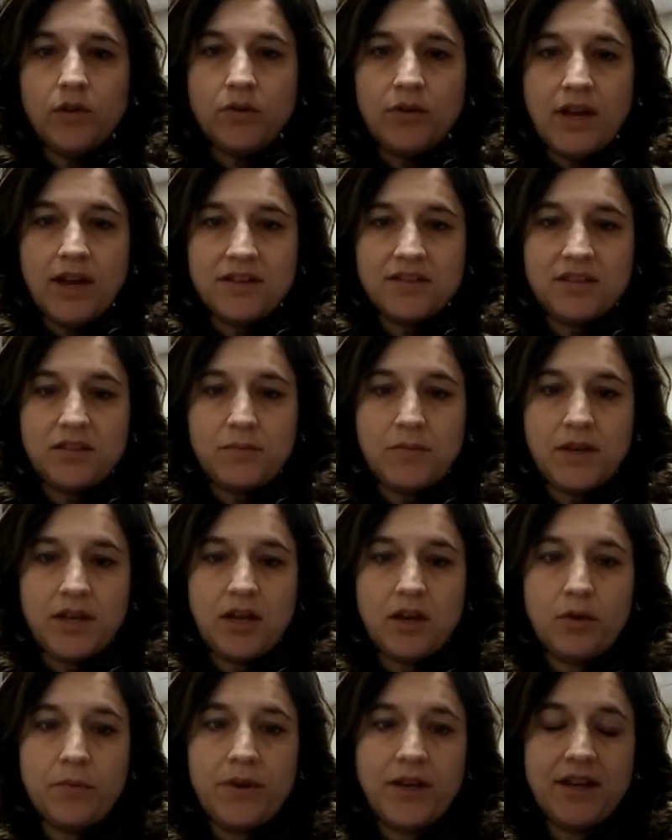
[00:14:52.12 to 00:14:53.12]
guesstimate
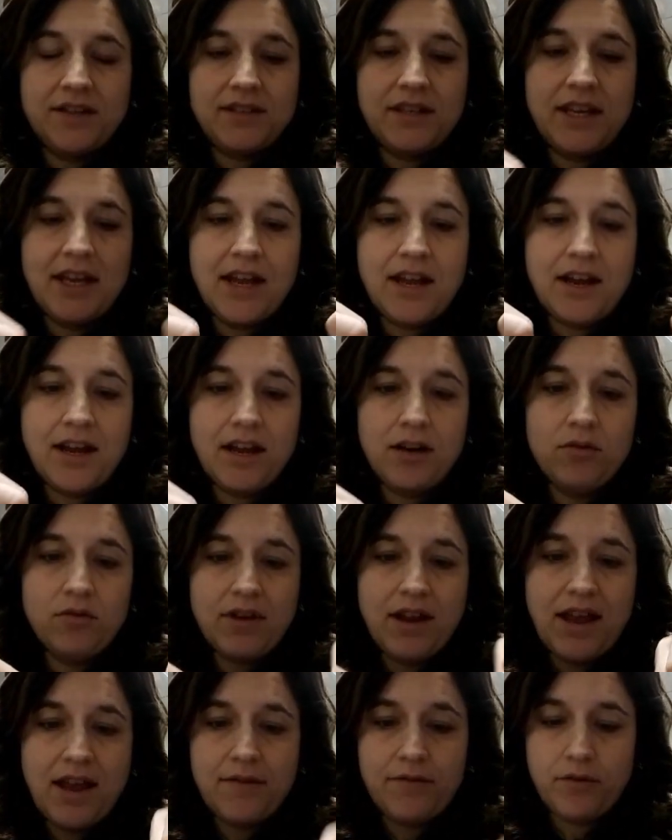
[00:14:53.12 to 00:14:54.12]
here because, again, I
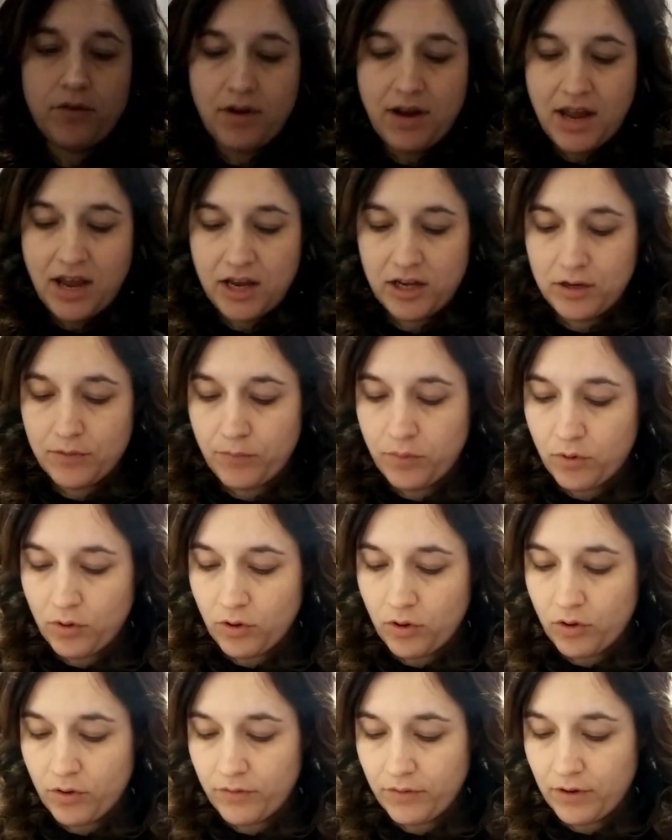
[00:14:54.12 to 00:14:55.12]
don't have her head to
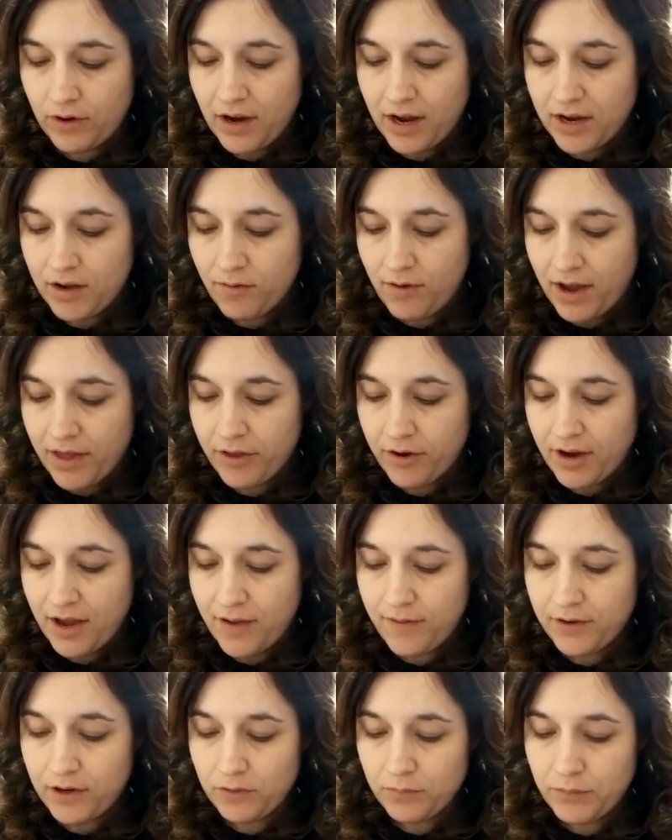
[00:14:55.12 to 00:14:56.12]
pull over. I'd rather
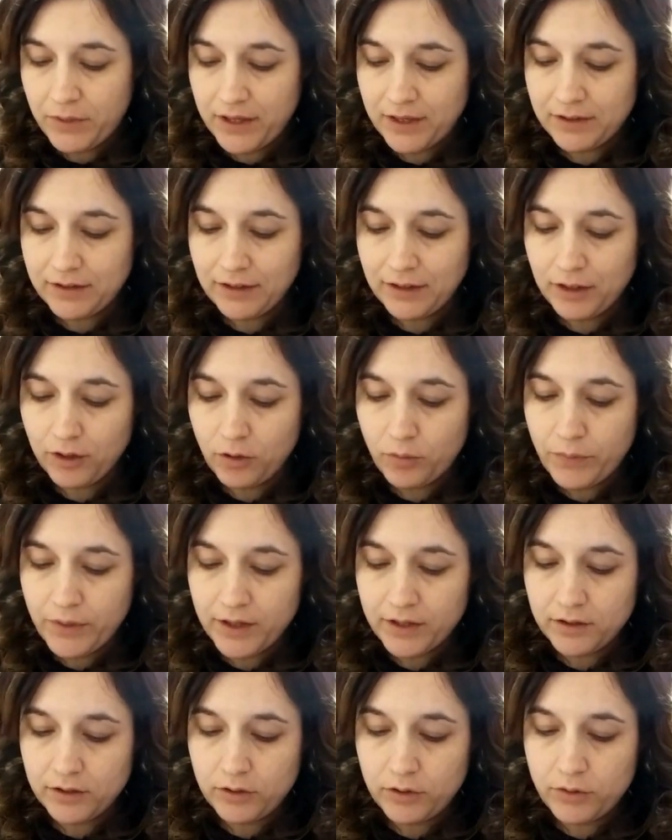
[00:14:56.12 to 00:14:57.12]
have it be a little
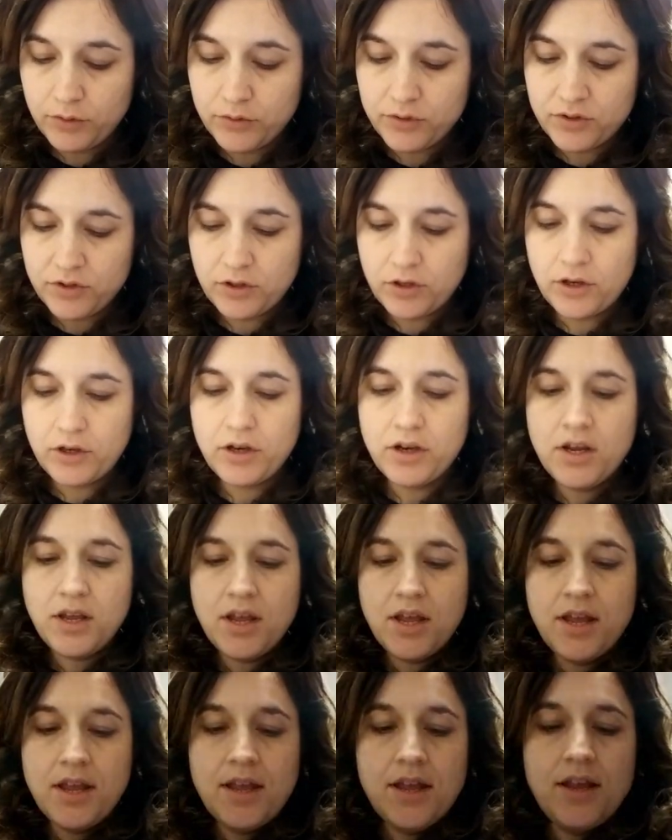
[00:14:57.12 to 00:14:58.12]
bit looser
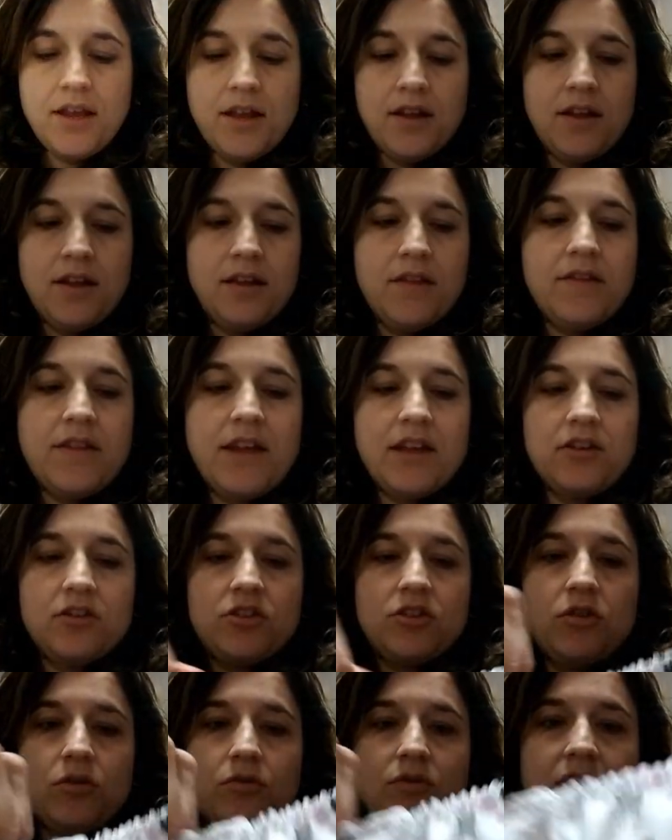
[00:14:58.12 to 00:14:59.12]
than
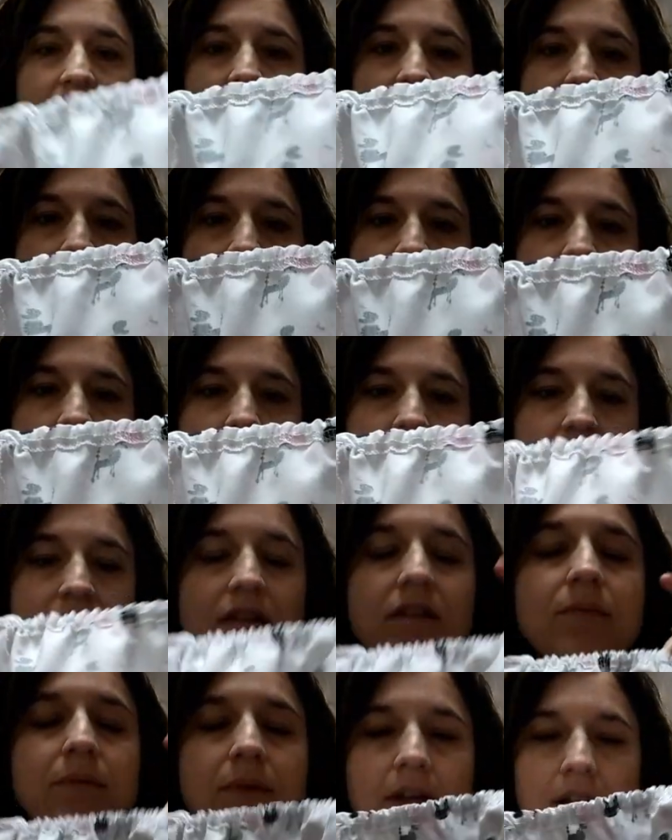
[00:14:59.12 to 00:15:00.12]
too tight.
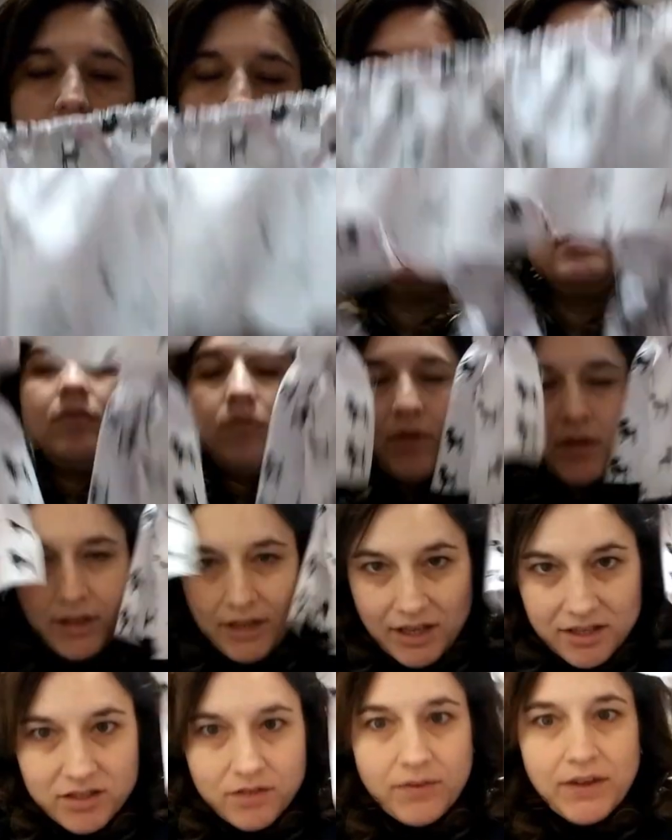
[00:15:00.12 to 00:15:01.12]
I mean, well, I
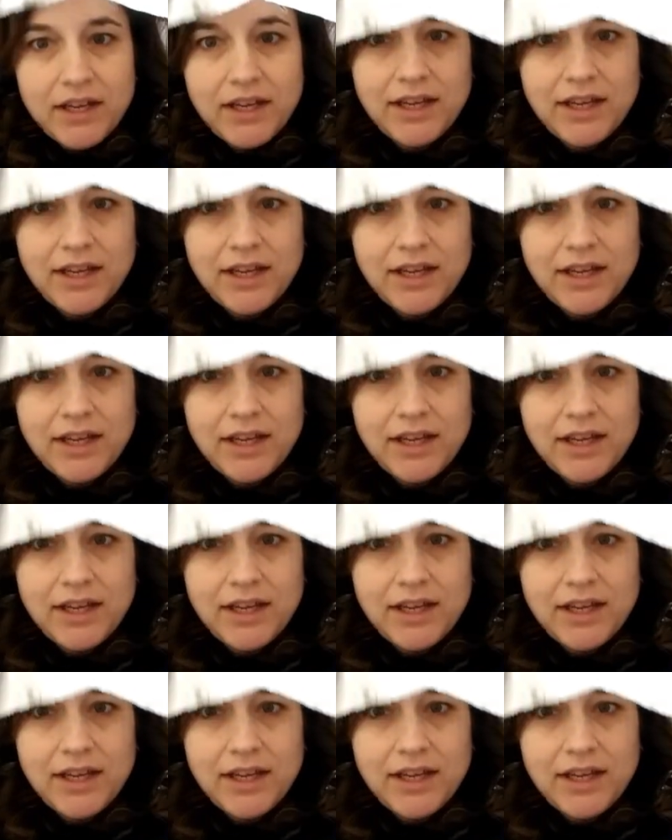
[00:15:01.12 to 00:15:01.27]
guess if I can